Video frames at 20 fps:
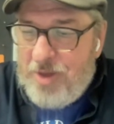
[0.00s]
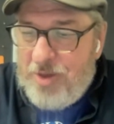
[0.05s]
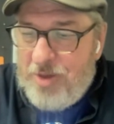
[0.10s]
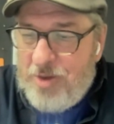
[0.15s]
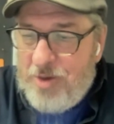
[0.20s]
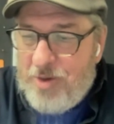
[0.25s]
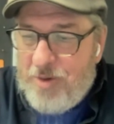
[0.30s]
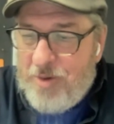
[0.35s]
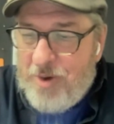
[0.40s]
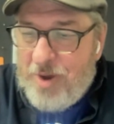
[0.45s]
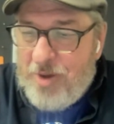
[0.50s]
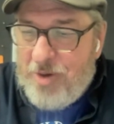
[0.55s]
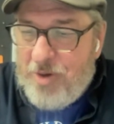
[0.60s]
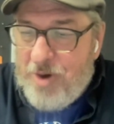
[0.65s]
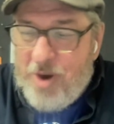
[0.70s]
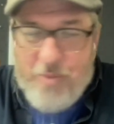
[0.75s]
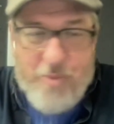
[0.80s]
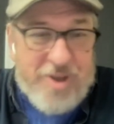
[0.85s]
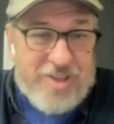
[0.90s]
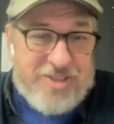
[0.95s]
you're
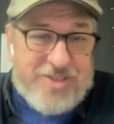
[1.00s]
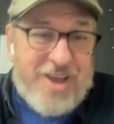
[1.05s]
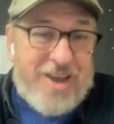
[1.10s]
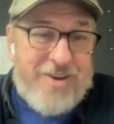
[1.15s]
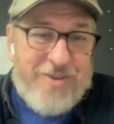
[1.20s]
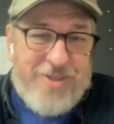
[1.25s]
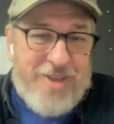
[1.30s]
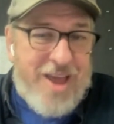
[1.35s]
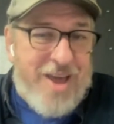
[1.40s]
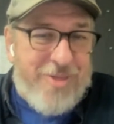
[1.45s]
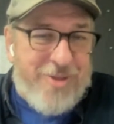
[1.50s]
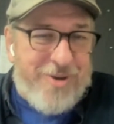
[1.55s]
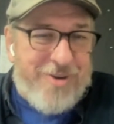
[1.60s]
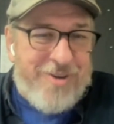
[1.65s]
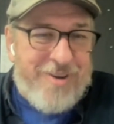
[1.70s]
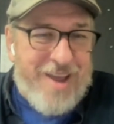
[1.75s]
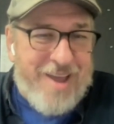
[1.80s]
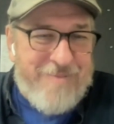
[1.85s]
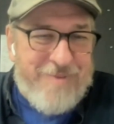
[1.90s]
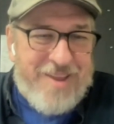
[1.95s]
on one side or the other.
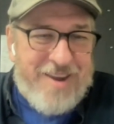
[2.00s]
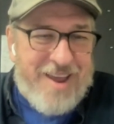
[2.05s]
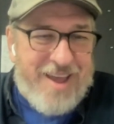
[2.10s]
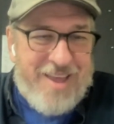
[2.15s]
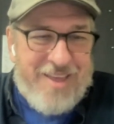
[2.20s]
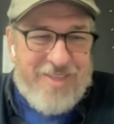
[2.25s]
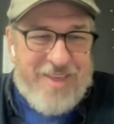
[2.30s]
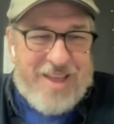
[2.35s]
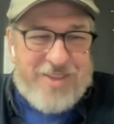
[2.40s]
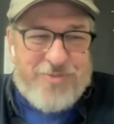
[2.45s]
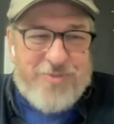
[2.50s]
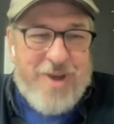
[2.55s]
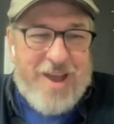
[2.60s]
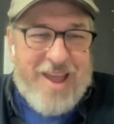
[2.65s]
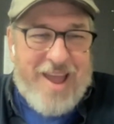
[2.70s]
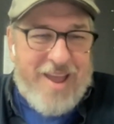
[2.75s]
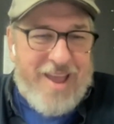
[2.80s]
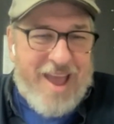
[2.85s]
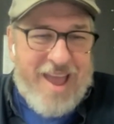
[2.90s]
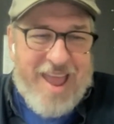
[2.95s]
I mean, that's
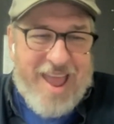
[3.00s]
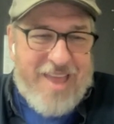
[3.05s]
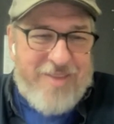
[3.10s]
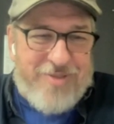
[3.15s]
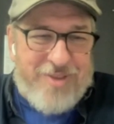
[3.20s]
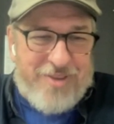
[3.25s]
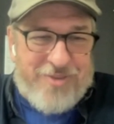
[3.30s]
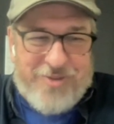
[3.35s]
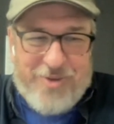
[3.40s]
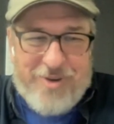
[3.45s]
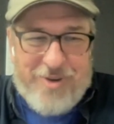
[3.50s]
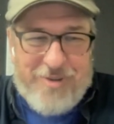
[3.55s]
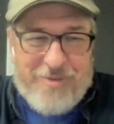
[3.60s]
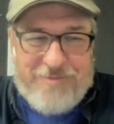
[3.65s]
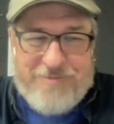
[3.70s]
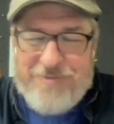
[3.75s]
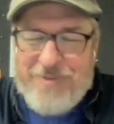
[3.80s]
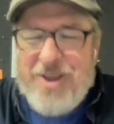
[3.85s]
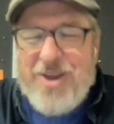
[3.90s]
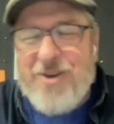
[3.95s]
why I hate this sort
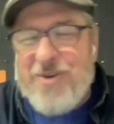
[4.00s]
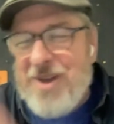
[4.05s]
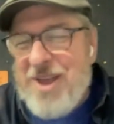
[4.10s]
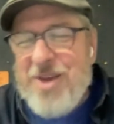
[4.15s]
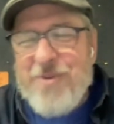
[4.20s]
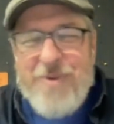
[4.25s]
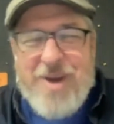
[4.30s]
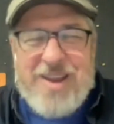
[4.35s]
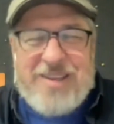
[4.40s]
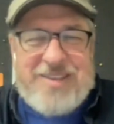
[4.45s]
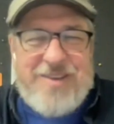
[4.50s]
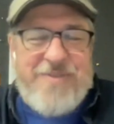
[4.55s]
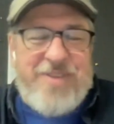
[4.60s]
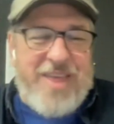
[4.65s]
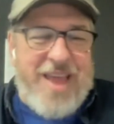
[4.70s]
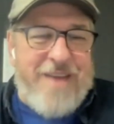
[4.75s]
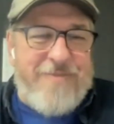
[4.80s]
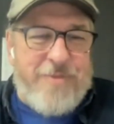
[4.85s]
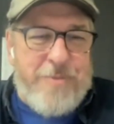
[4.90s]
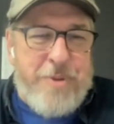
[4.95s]
of, you know, why does
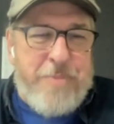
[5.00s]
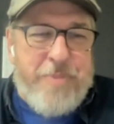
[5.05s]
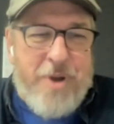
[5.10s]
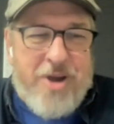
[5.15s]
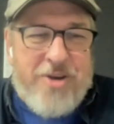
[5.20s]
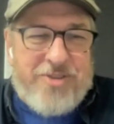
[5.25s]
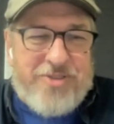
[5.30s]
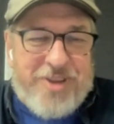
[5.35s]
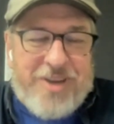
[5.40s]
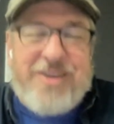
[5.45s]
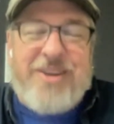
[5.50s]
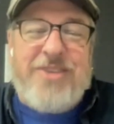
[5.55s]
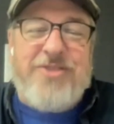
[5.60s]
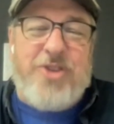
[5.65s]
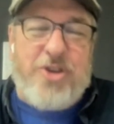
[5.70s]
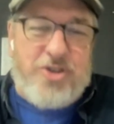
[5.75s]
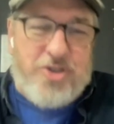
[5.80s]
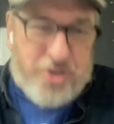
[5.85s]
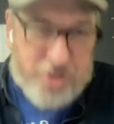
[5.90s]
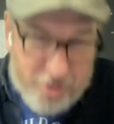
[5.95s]
everything have to be partisan? Because
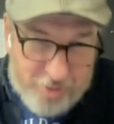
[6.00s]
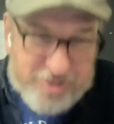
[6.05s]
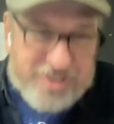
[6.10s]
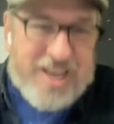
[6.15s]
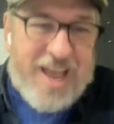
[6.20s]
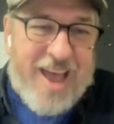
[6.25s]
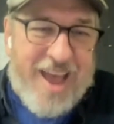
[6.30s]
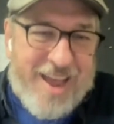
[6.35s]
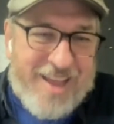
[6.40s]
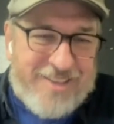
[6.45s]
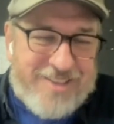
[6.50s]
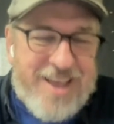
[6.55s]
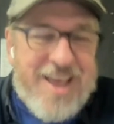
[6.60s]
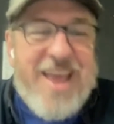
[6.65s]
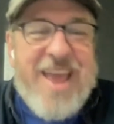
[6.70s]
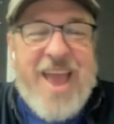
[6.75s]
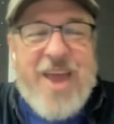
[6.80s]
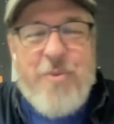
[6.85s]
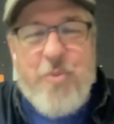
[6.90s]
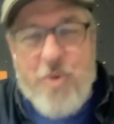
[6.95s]
there's two sides
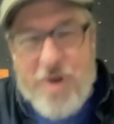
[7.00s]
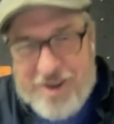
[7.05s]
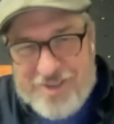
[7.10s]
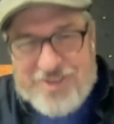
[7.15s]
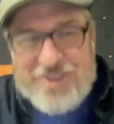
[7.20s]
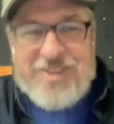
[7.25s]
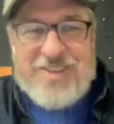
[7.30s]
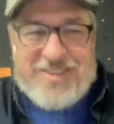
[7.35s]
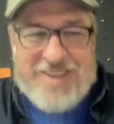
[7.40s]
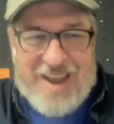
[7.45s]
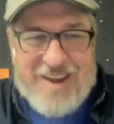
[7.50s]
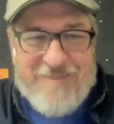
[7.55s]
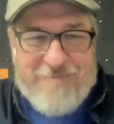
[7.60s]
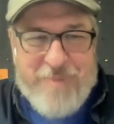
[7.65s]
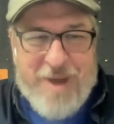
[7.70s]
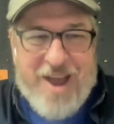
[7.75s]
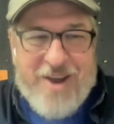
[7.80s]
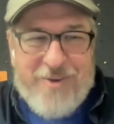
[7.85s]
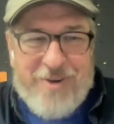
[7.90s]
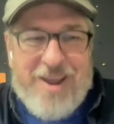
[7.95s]
and one is on the side of
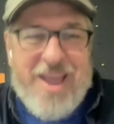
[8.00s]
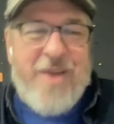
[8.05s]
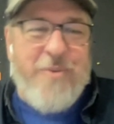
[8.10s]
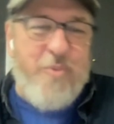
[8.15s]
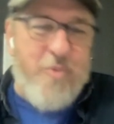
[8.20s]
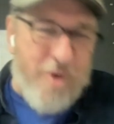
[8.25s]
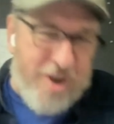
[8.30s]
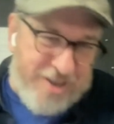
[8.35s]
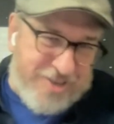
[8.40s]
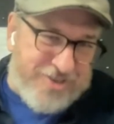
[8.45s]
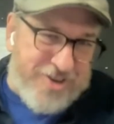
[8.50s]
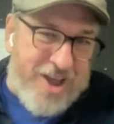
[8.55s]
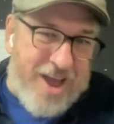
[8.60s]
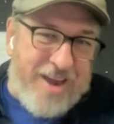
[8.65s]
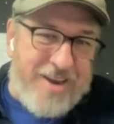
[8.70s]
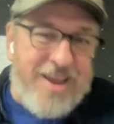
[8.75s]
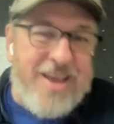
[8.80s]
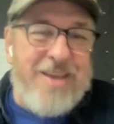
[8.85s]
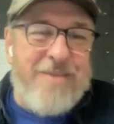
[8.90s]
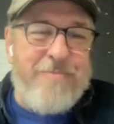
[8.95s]
power and one is
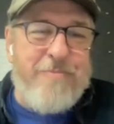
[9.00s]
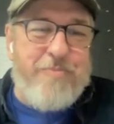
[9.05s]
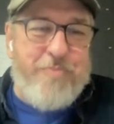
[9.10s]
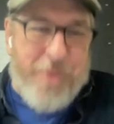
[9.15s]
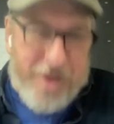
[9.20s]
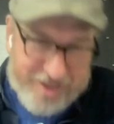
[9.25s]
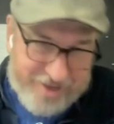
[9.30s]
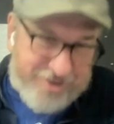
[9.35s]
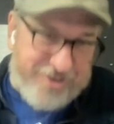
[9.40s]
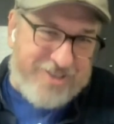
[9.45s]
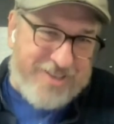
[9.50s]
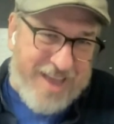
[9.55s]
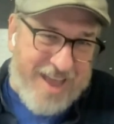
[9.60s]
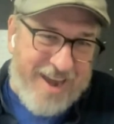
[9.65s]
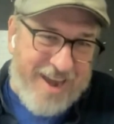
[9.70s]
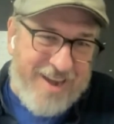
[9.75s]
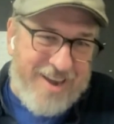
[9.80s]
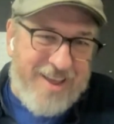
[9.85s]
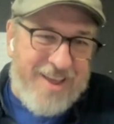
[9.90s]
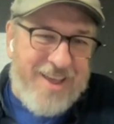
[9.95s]
not. Pick your side.